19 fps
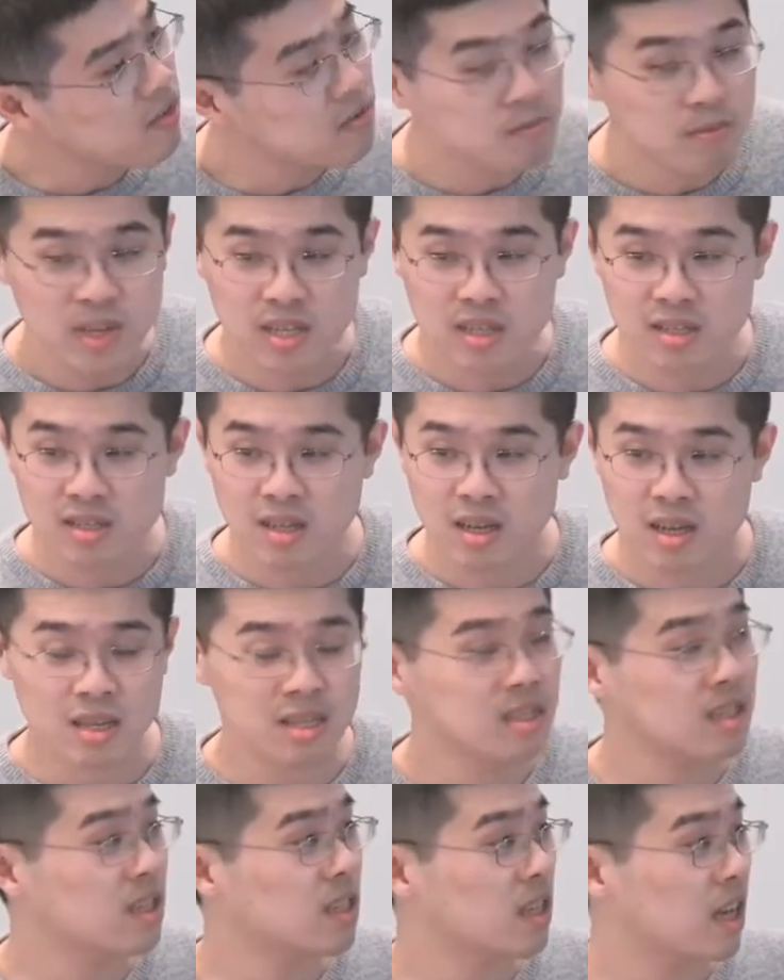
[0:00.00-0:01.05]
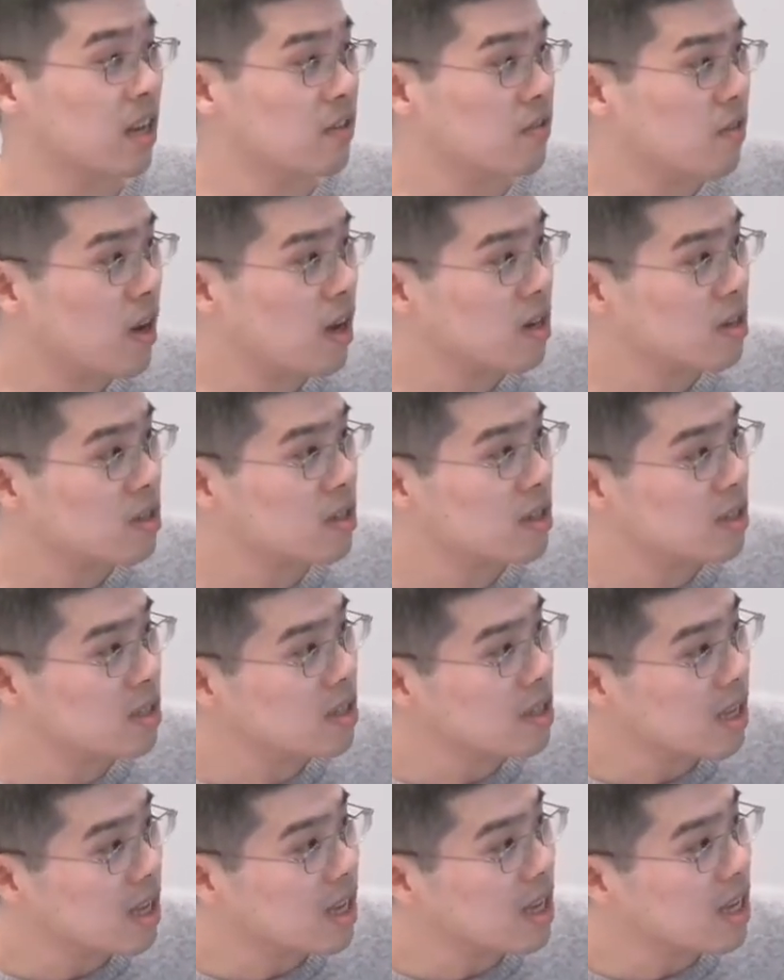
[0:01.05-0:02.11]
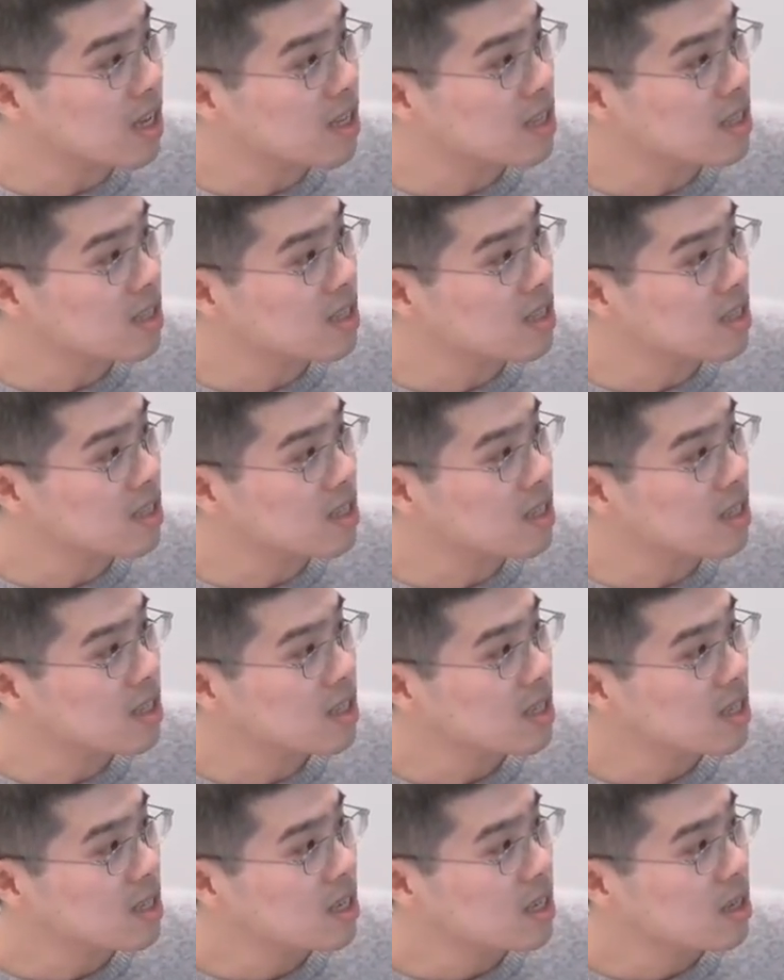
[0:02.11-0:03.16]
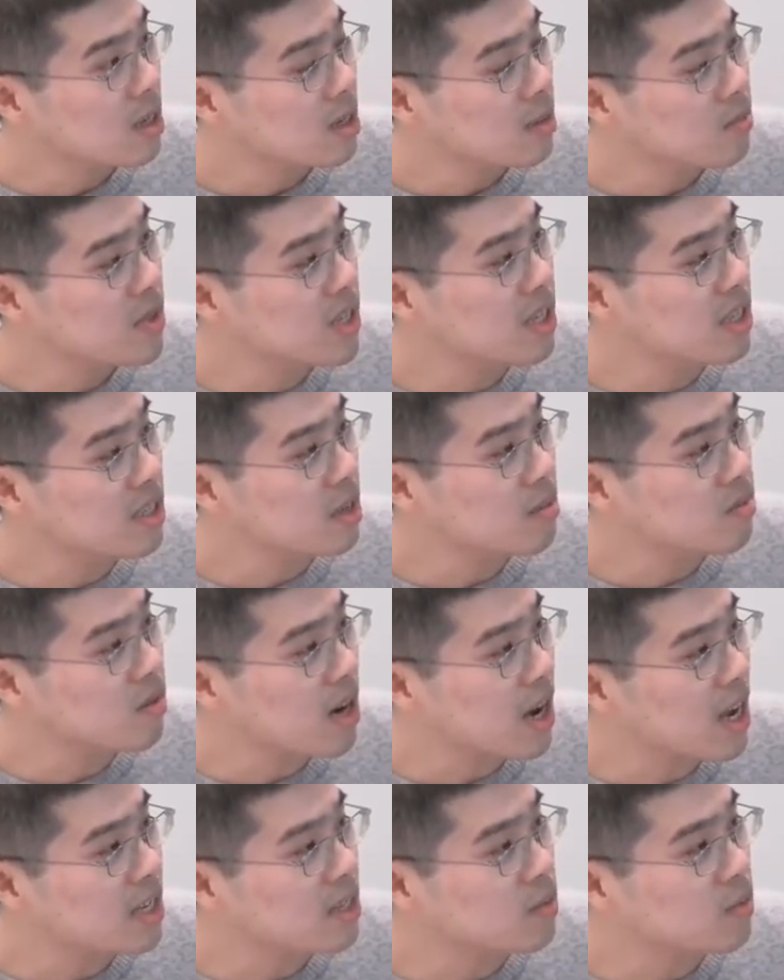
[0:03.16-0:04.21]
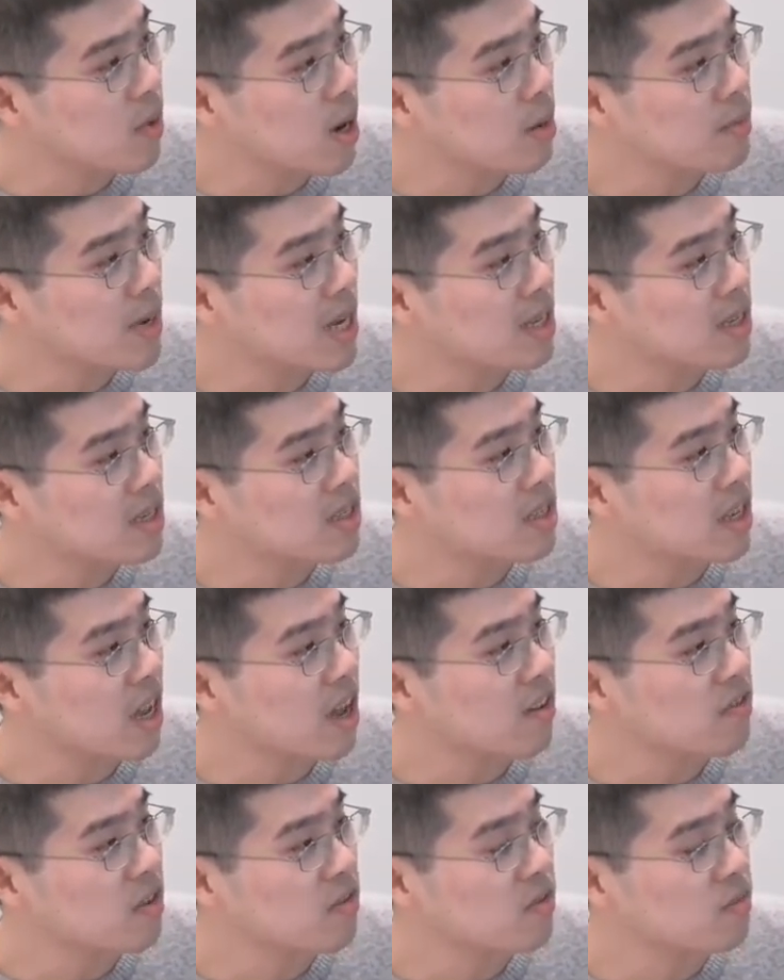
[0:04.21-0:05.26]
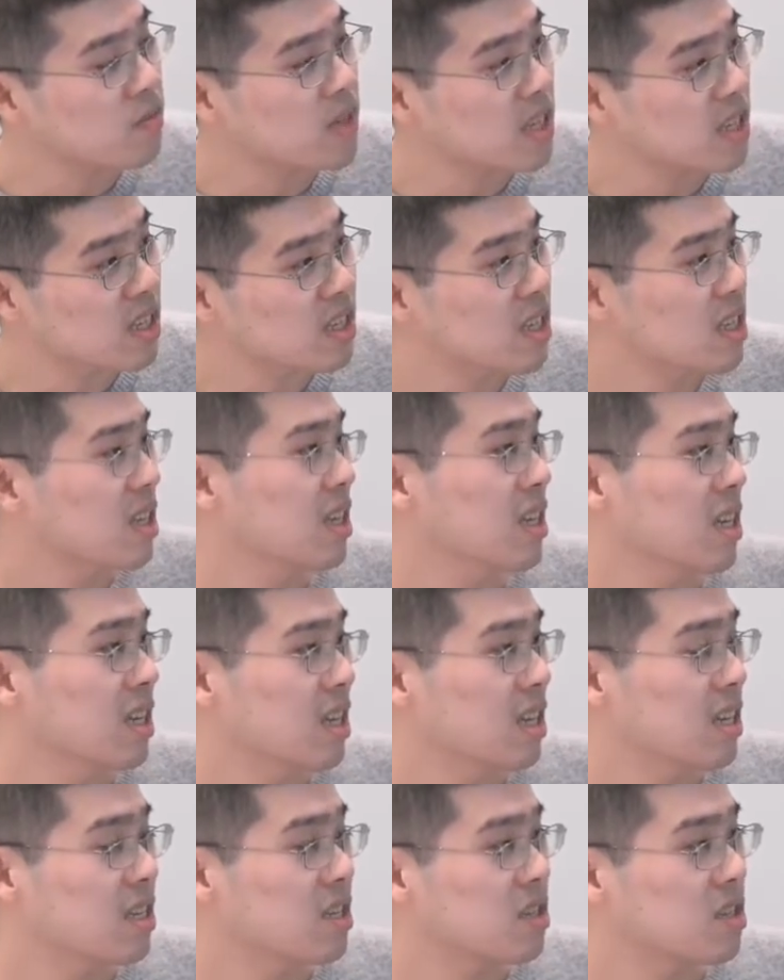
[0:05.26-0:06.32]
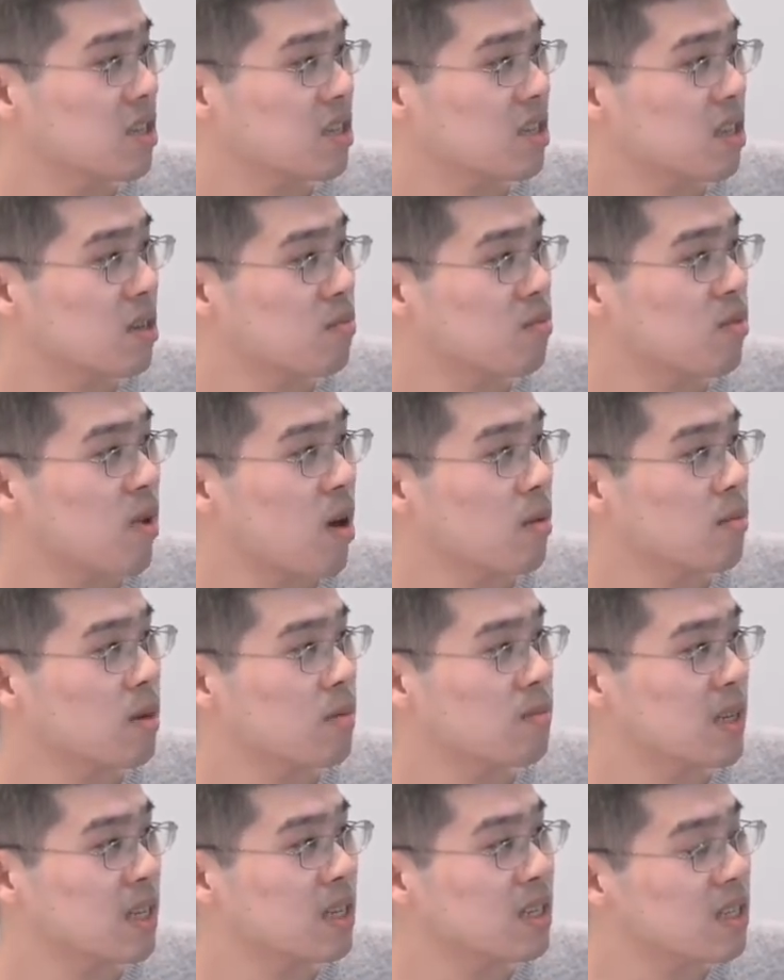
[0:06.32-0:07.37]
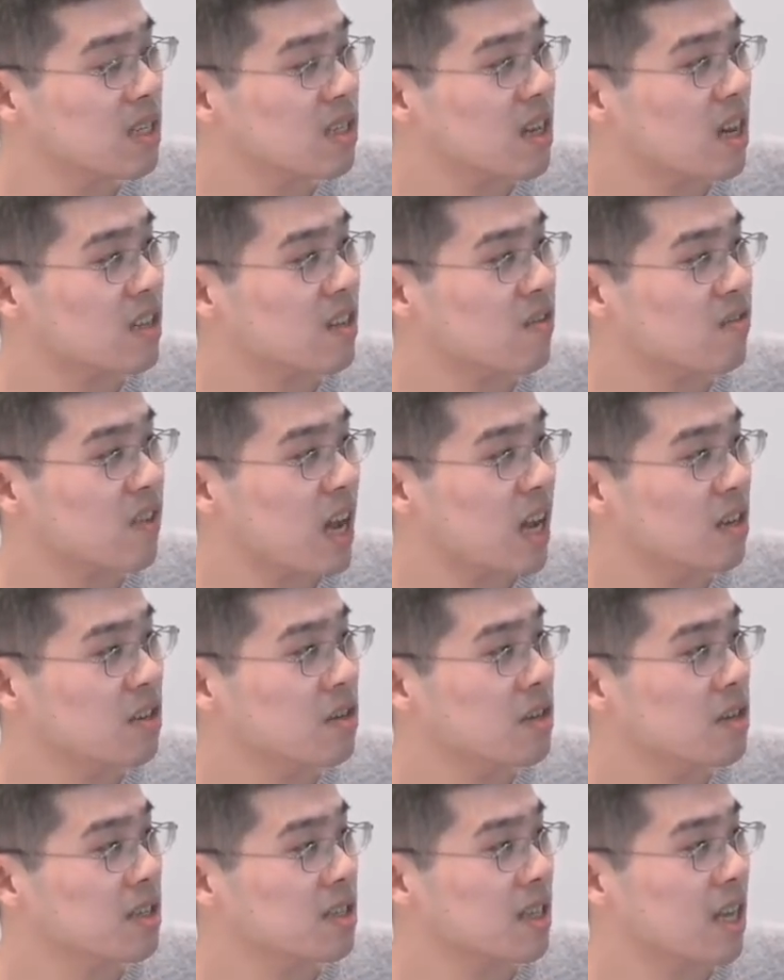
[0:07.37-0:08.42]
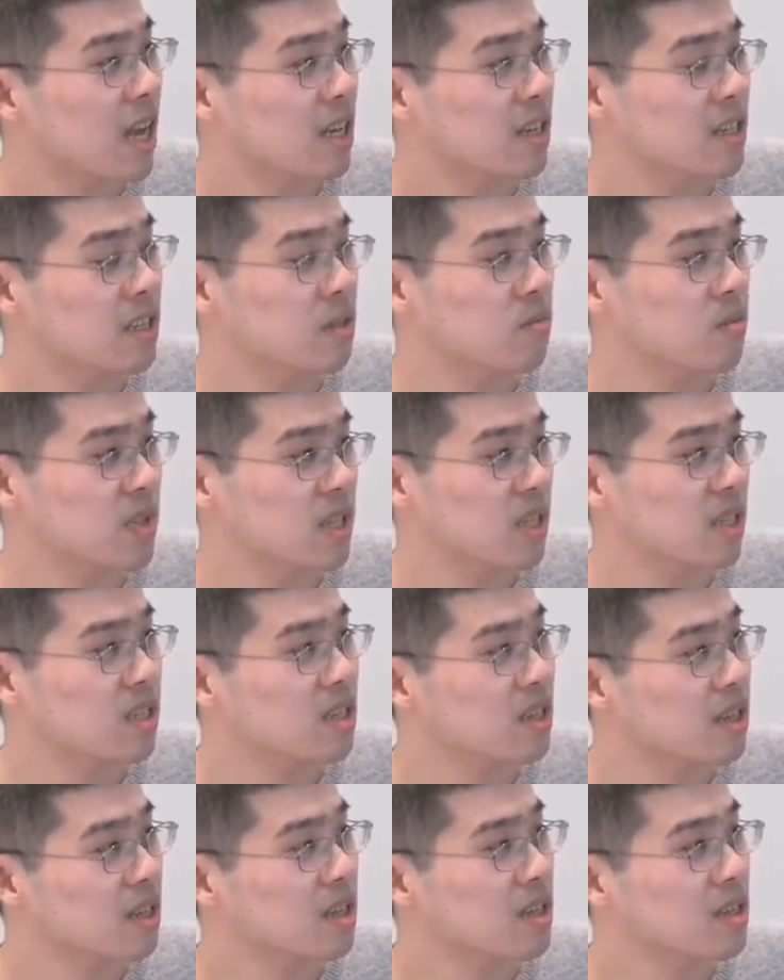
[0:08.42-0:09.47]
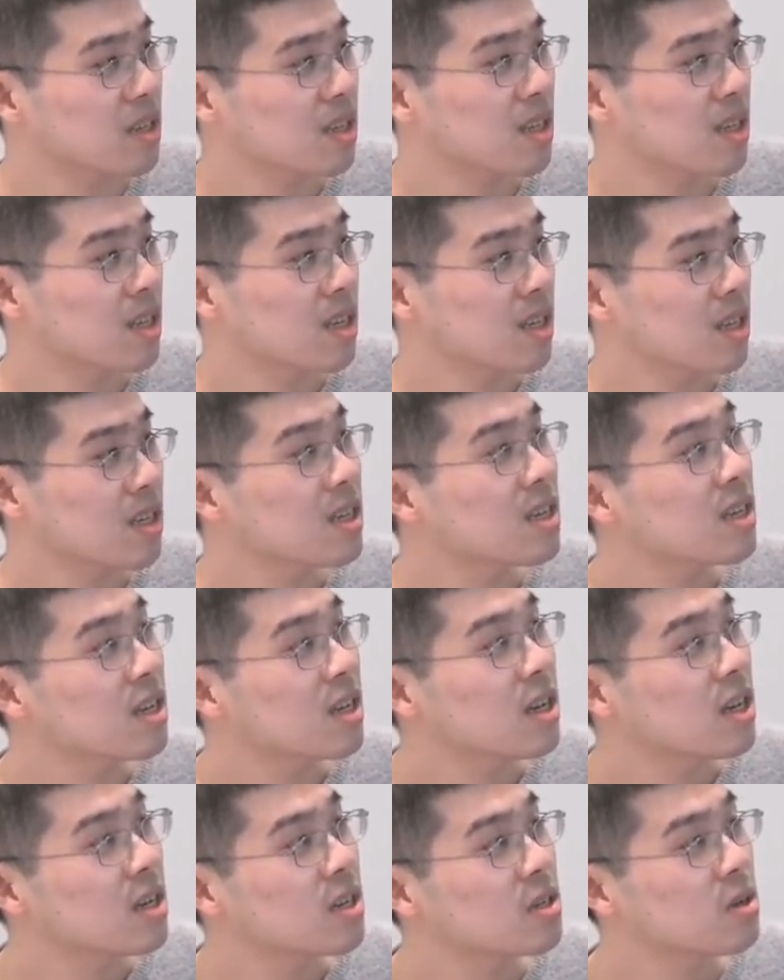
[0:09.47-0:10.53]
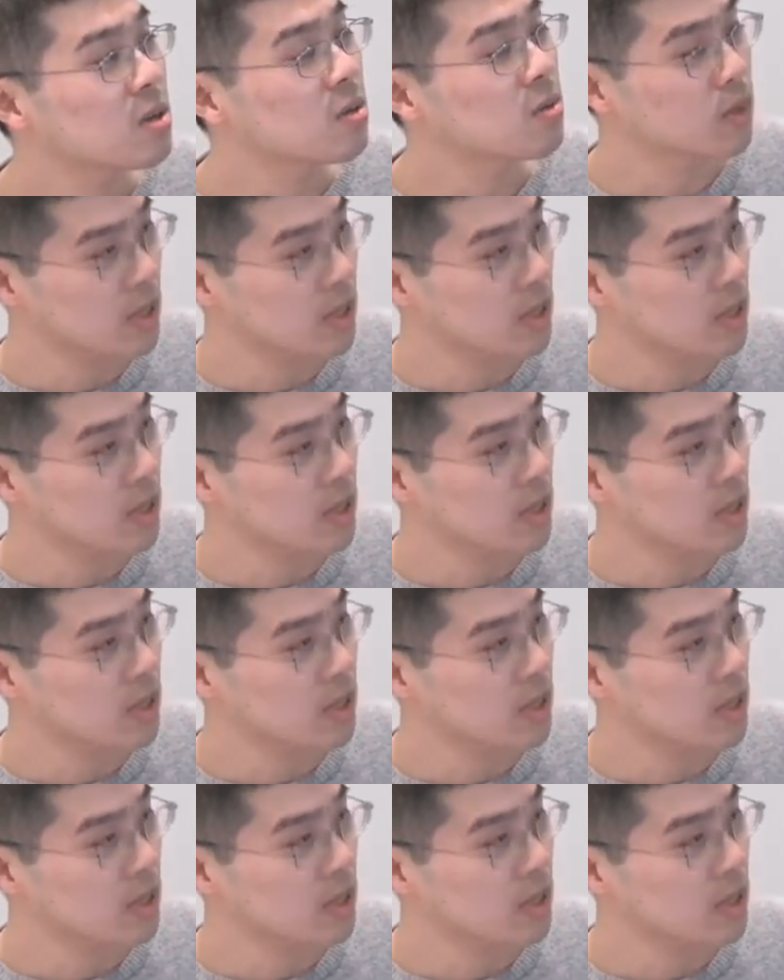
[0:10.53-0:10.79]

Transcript: means the CDF function, and uh, P is a price. 1 minus F of P is just a probability that the value is at least P. Okay. So we